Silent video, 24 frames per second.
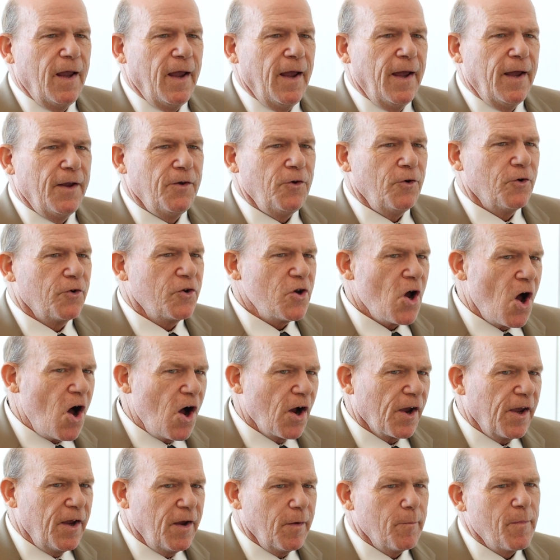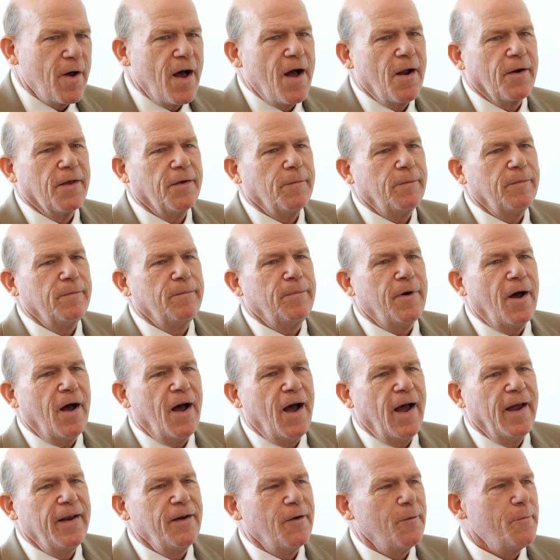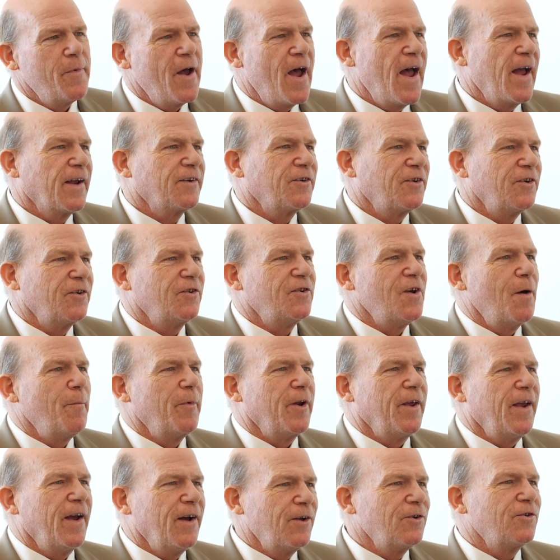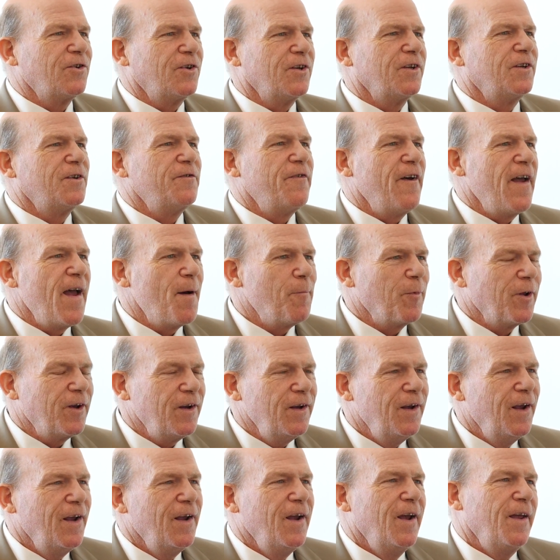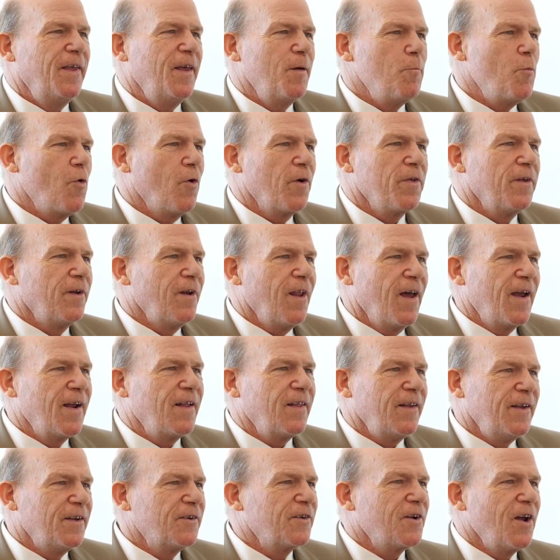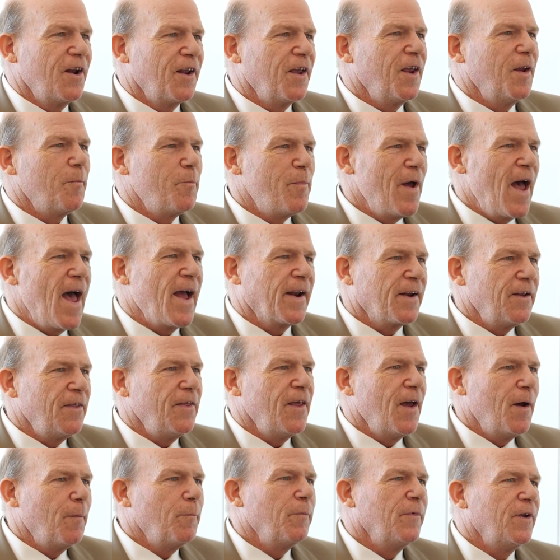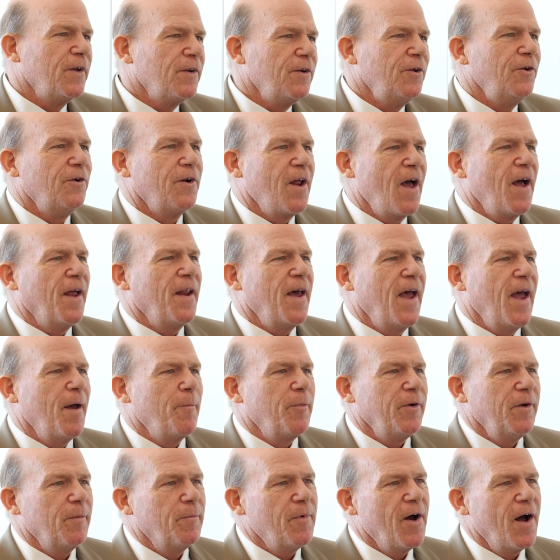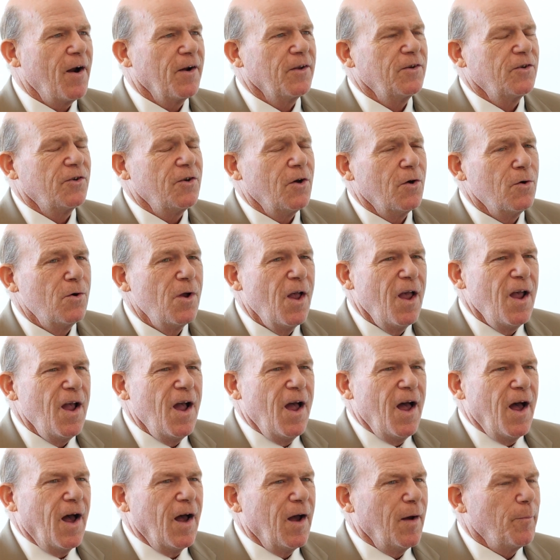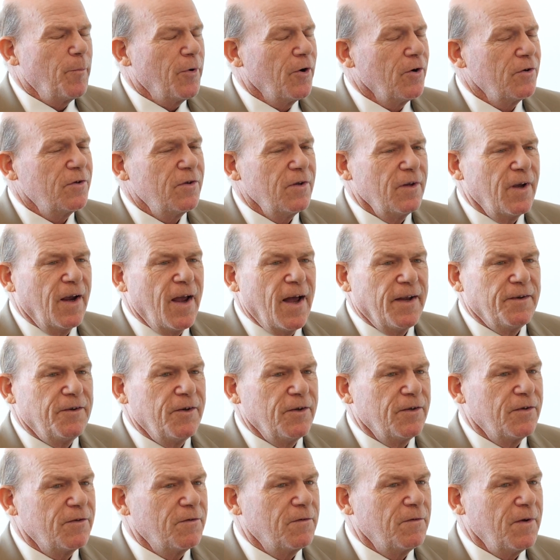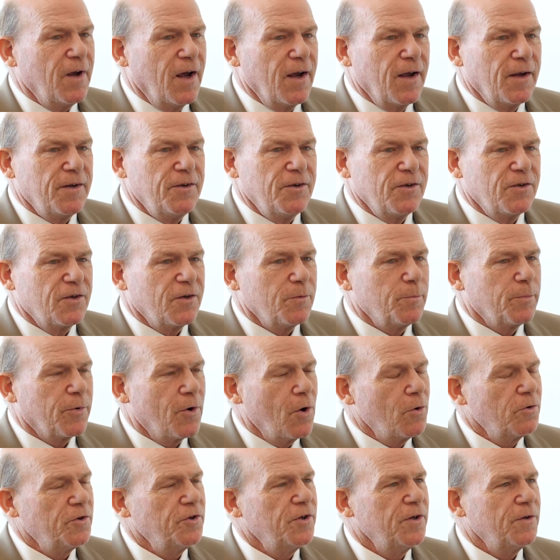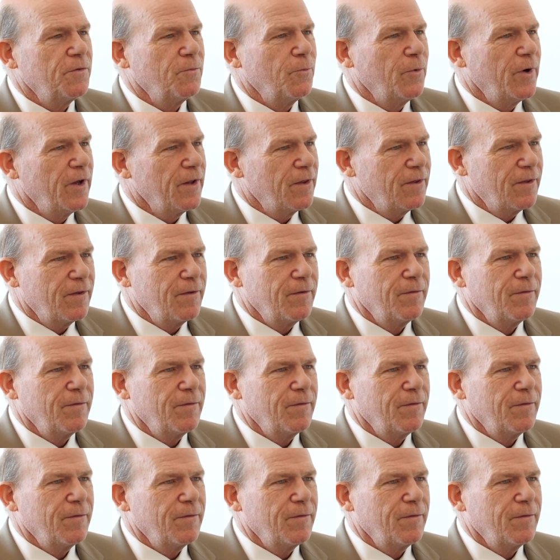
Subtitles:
and you're talking about it behind their backs to somebody else that's family, then more than likely it's going to get back to them that you're not happy about it. So personally, I just approach it with,